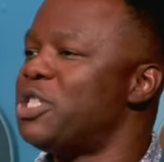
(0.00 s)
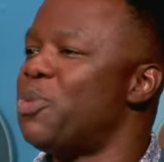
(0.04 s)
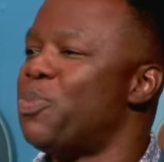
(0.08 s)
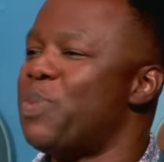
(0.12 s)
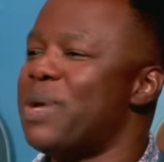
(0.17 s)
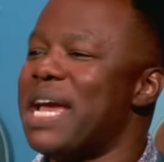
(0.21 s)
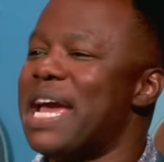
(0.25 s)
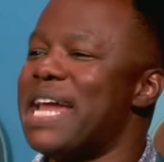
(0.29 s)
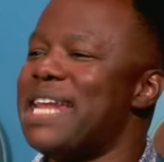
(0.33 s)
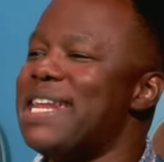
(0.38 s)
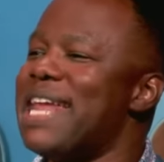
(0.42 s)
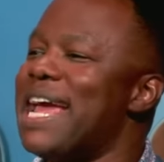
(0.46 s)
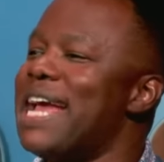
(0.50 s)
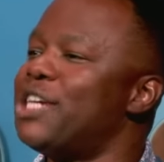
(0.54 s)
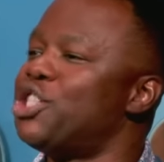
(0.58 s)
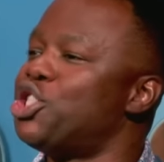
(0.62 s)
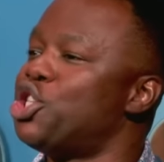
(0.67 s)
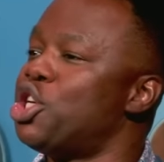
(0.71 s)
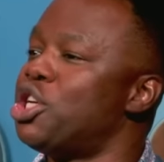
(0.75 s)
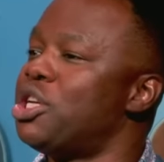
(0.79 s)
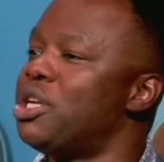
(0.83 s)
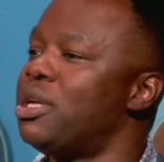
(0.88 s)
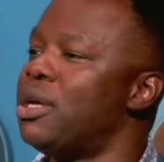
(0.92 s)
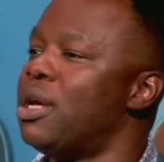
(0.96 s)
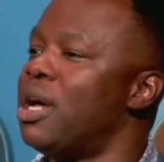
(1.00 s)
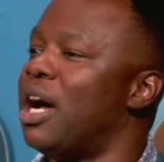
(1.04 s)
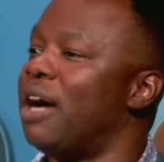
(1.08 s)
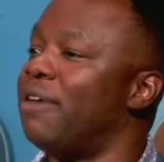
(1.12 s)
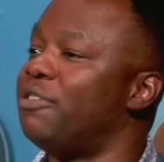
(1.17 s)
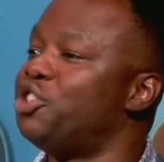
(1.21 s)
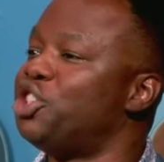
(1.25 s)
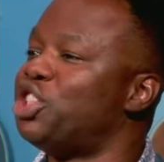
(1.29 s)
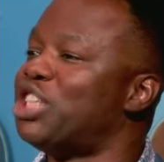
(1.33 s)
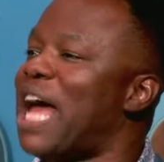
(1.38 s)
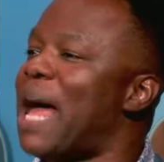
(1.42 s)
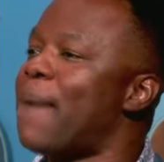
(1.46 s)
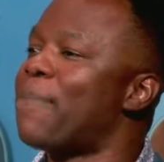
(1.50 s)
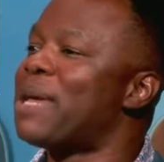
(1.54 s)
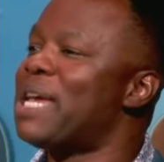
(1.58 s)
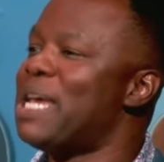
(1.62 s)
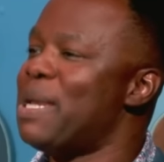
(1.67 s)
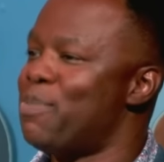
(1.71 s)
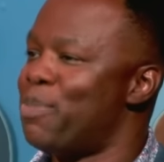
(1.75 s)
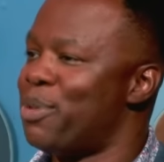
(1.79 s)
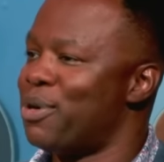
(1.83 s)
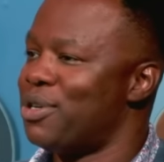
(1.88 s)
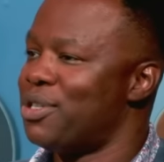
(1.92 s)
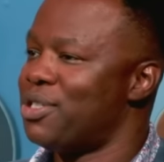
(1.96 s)
to be a nation of
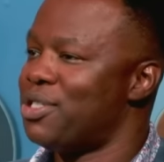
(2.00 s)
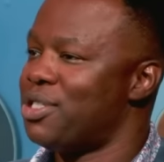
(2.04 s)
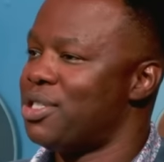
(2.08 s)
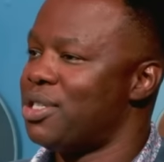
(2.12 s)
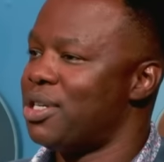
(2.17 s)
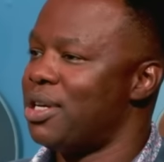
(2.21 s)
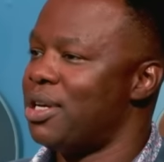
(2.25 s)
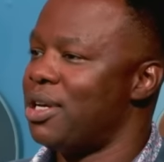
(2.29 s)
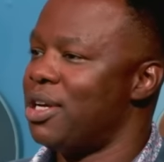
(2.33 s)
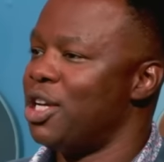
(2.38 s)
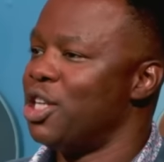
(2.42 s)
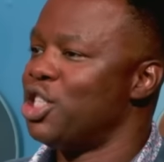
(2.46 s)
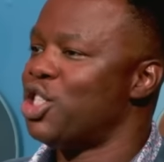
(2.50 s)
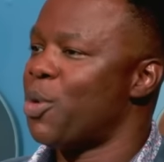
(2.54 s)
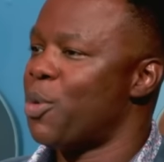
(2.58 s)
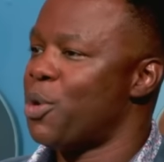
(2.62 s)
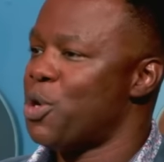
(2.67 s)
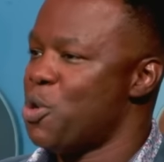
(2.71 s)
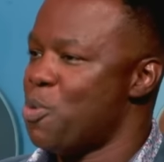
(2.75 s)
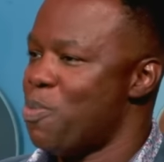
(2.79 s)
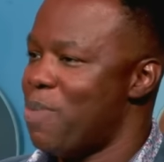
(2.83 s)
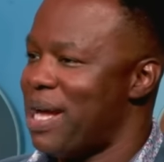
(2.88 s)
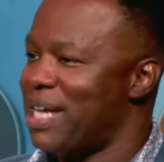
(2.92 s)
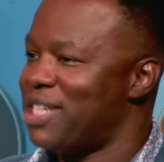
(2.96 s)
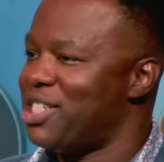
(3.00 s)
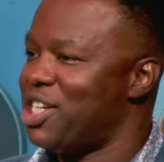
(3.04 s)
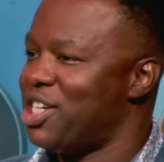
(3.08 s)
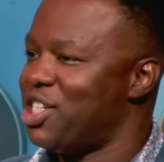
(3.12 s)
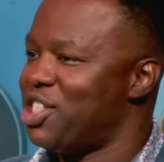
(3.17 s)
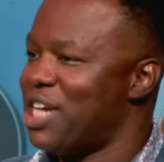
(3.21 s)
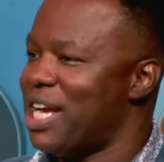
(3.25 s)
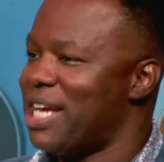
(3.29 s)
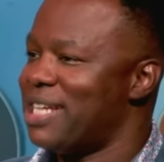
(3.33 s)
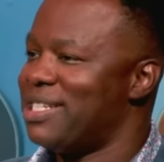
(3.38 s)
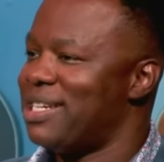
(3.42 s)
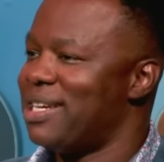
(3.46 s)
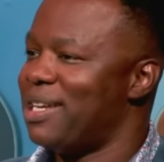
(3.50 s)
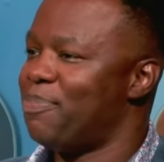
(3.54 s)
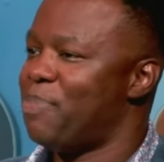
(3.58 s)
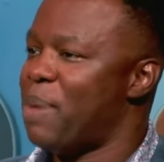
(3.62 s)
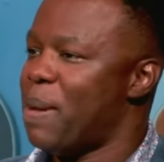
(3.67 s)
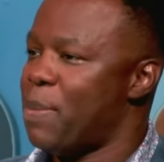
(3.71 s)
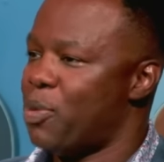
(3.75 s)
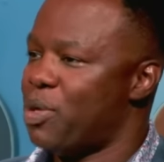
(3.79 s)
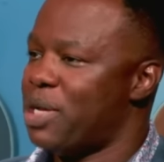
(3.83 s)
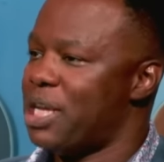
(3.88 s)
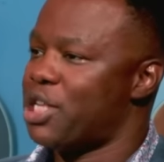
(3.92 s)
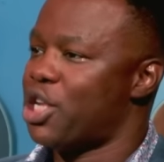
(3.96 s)
shopkeepers. So when you mentioned, Jason,
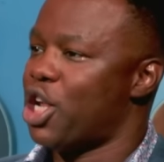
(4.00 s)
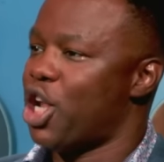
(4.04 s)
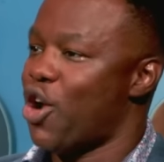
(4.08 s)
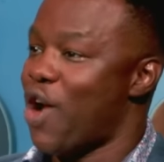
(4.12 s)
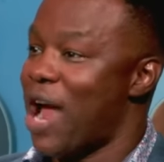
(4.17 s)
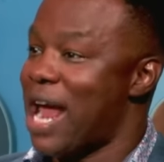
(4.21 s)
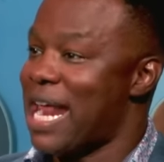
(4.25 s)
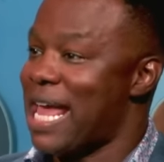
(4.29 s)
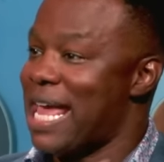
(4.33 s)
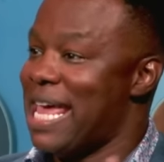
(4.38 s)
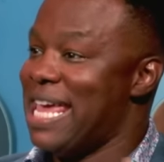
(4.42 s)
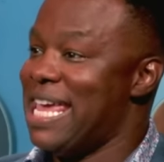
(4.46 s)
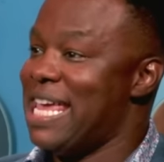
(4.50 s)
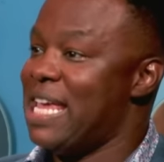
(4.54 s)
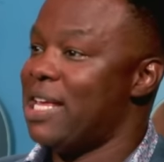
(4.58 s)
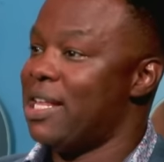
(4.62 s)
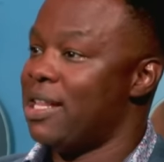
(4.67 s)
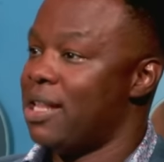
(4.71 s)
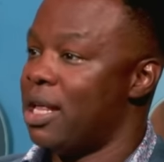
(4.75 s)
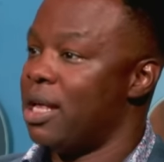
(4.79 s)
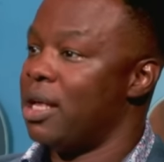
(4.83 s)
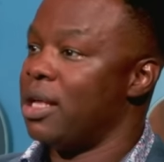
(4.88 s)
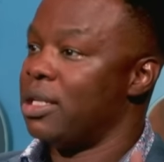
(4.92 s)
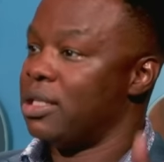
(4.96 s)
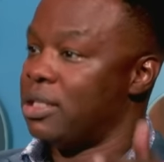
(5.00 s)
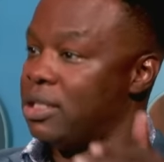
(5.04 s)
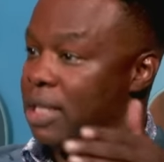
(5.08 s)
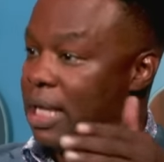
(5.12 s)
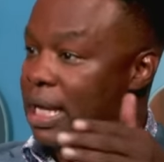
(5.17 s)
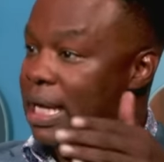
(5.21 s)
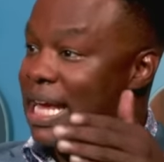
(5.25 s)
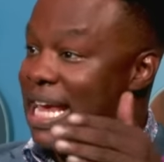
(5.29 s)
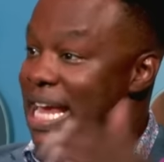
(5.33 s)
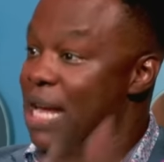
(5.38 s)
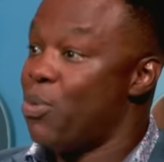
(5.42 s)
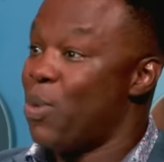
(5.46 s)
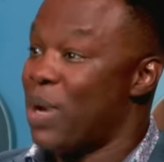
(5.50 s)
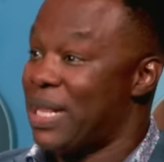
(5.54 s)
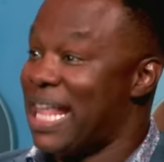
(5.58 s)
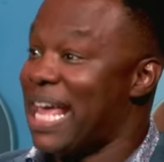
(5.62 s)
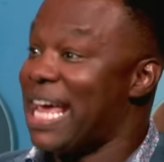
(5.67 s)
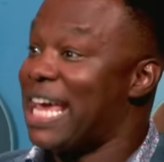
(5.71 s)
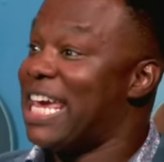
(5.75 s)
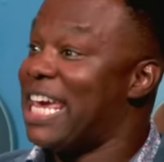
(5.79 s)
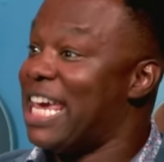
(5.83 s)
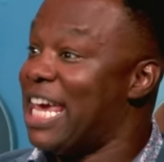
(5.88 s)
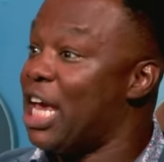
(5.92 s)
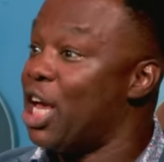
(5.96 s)
people need to learn how to eat what they
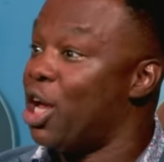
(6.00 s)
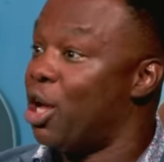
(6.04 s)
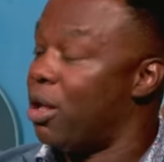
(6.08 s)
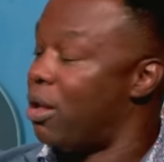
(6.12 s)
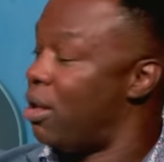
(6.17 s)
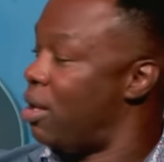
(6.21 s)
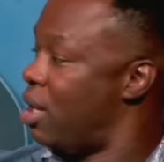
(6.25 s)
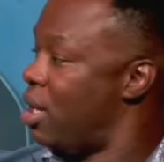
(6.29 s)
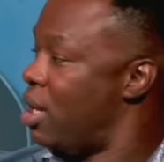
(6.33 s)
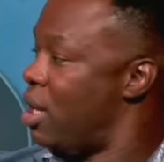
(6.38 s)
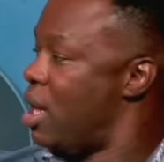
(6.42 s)
kill.